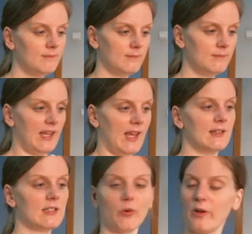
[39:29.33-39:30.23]

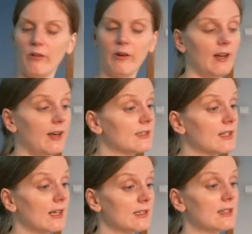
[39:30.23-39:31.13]
Yeah, so we already
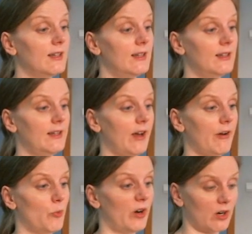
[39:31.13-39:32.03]
discussed that there
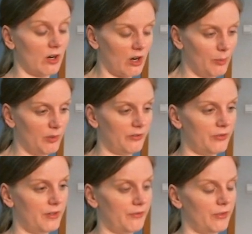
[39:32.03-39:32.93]
were a couple of
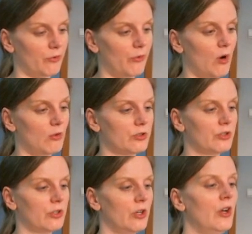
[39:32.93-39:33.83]
different roles.
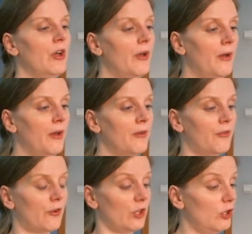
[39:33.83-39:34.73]

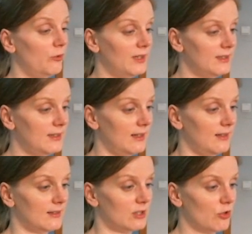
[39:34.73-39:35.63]
for humans
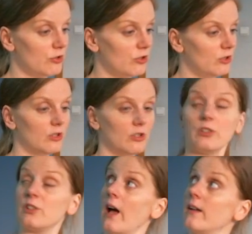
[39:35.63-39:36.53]
in the social
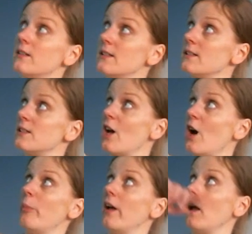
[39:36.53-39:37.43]
sciences
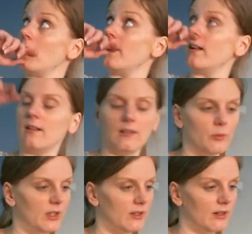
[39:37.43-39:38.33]
topic, and then
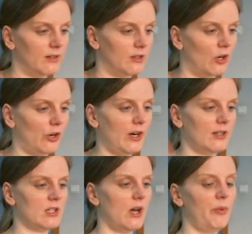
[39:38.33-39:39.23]
with the learning
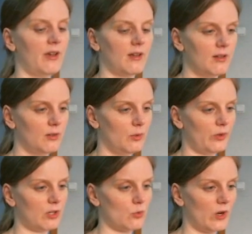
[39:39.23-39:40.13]
topic, the
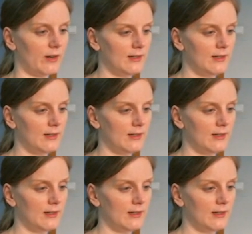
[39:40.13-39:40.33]
weird one.